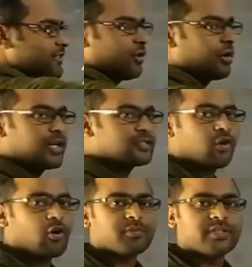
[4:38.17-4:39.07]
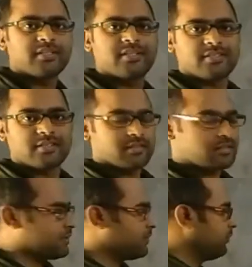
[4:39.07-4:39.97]
is called as object
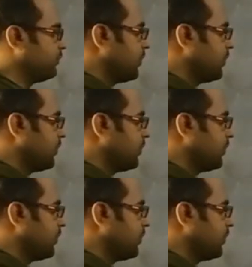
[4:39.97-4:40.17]
distance.